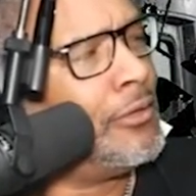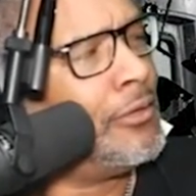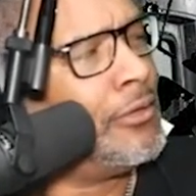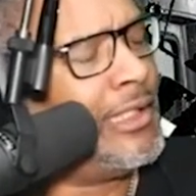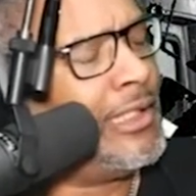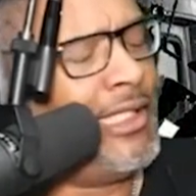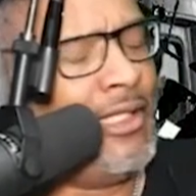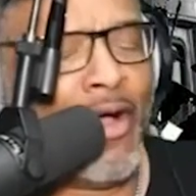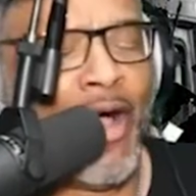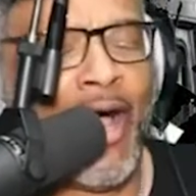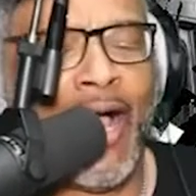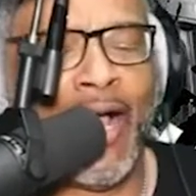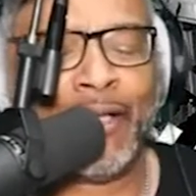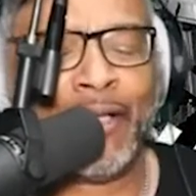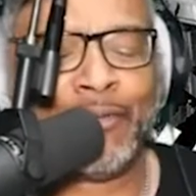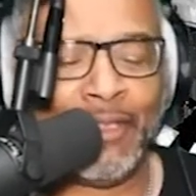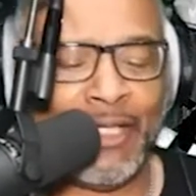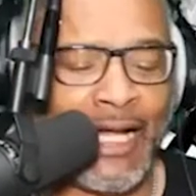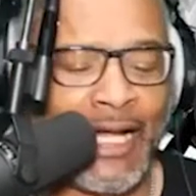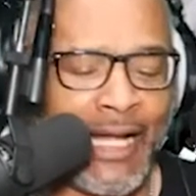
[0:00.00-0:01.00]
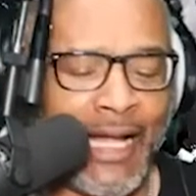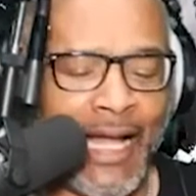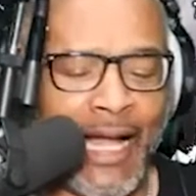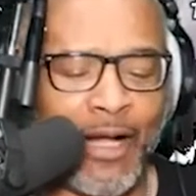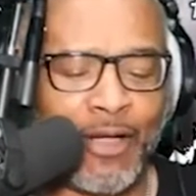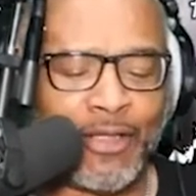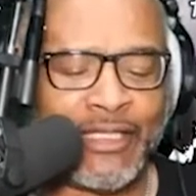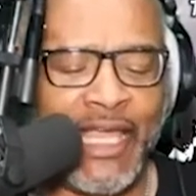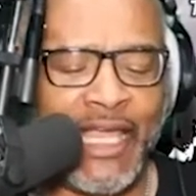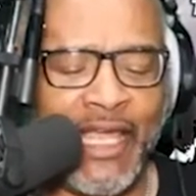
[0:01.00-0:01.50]
you know, right. I, I
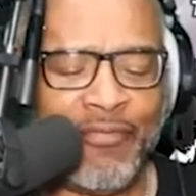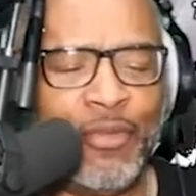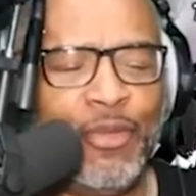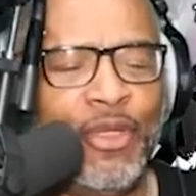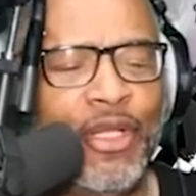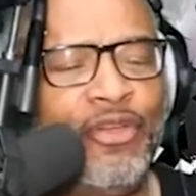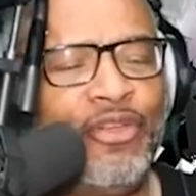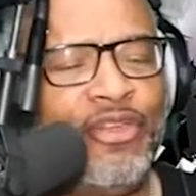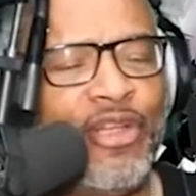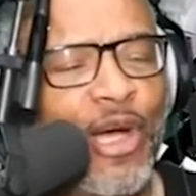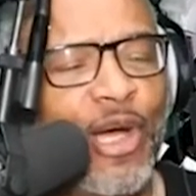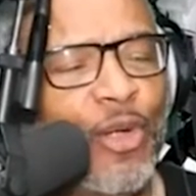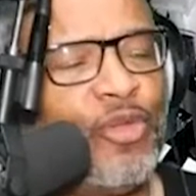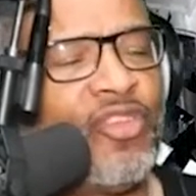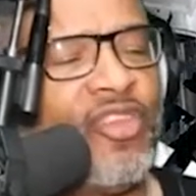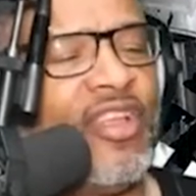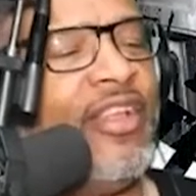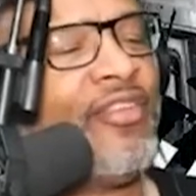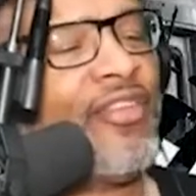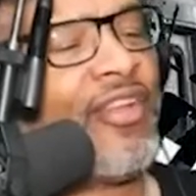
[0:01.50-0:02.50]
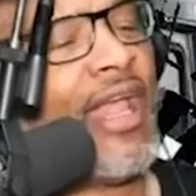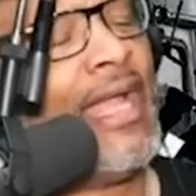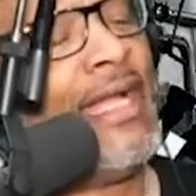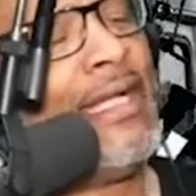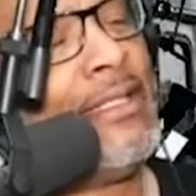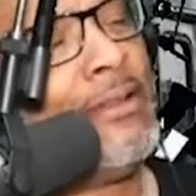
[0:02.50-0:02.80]
will give him the deuces like,